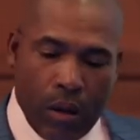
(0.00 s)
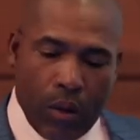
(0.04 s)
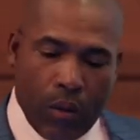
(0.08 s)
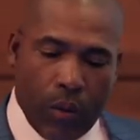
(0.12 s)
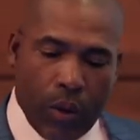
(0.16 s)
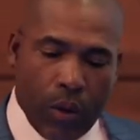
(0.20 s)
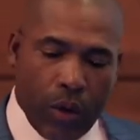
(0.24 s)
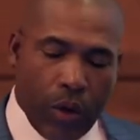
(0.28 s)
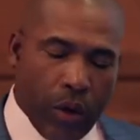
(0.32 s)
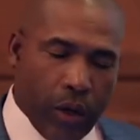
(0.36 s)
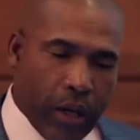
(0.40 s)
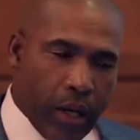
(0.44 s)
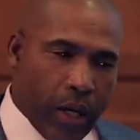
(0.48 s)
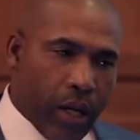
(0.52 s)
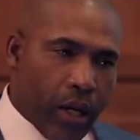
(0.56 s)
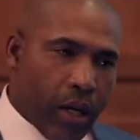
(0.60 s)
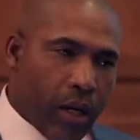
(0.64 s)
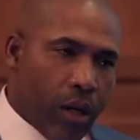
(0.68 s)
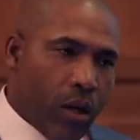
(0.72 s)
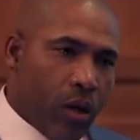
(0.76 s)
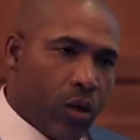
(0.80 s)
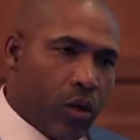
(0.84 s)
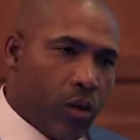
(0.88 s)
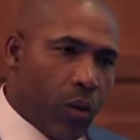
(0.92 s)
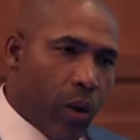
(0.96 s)
when your
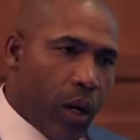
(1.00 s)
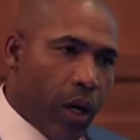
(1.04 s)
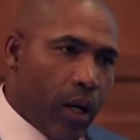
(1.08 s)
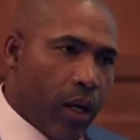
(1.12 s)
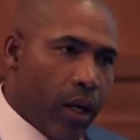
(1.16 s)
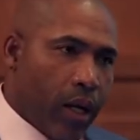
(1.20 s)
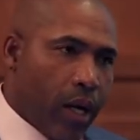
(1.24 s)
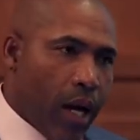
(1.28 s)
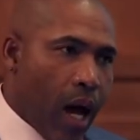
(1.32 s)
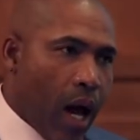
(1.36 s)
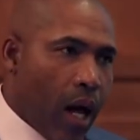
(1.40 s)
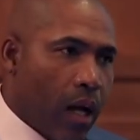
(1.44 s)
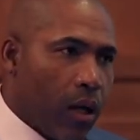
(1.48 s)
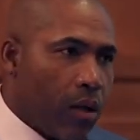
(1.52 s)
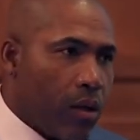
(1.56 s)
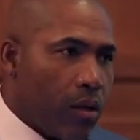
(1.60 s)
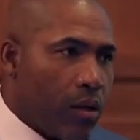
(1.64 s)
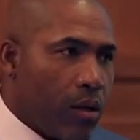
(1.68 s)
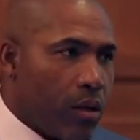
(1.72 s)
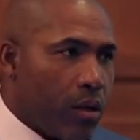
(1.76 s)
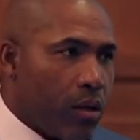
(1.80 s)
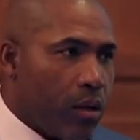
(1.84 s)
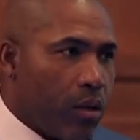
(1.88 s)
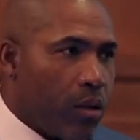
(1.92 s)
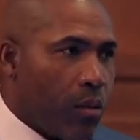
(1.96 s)
kid goes away to
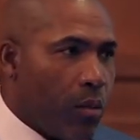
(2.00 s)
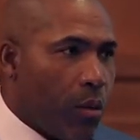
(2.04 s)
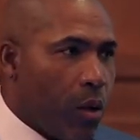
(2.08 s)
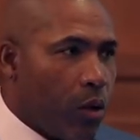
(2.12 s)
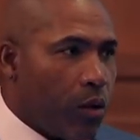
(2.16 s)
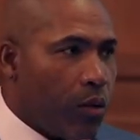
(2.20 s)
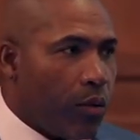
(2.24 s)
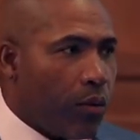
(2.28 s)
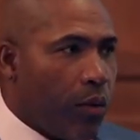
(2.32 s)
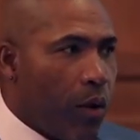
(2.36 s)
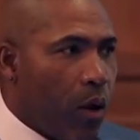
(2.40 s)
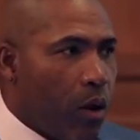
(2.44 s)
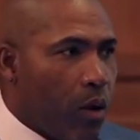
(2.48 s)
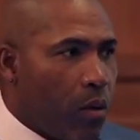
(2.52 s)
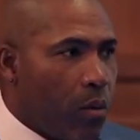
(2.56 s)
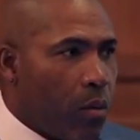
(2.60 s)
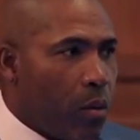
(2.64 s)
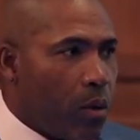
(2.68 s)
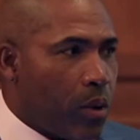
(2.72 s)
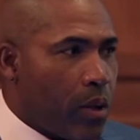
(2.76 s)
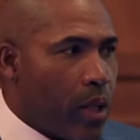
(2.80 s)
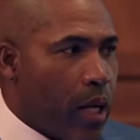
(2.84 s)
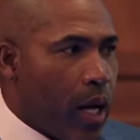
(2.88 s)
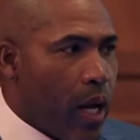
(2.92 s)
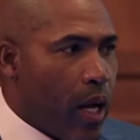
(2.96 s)
college, it's the most
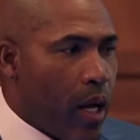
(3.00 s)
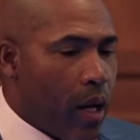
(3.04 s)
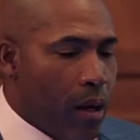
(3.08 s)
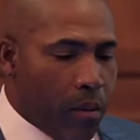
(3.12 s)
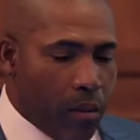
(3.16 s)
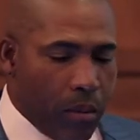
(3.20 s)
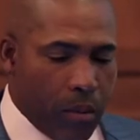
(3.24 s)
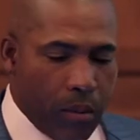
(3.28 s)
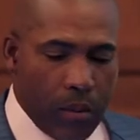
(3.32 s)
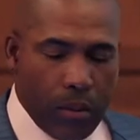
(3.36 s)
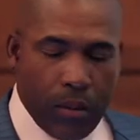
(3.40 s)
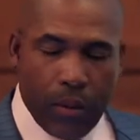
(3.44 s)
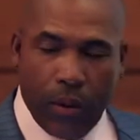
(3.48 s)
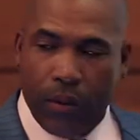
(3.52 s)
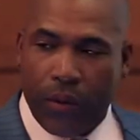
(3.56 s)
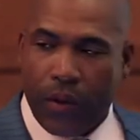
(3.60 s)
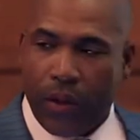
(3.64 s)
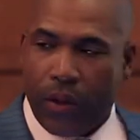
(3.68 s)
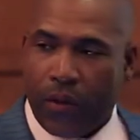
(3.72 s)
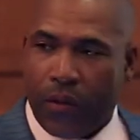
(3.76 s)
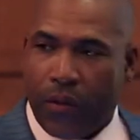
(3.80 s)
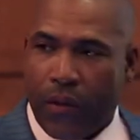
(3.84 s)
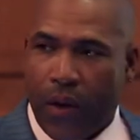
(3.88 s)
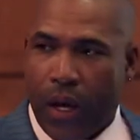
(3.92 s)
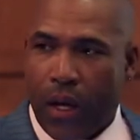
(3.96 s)
vulnerable time of
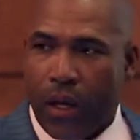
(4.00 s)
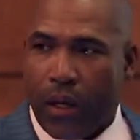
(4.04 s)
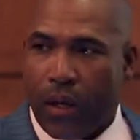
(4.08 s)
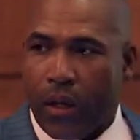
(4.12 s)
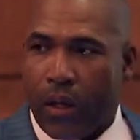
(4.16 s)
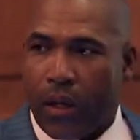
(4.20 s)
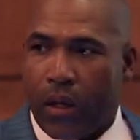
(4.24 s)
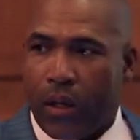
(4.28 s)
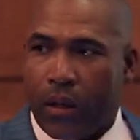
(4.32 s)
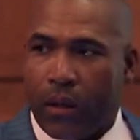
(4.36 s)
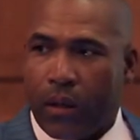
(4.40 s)
his faith.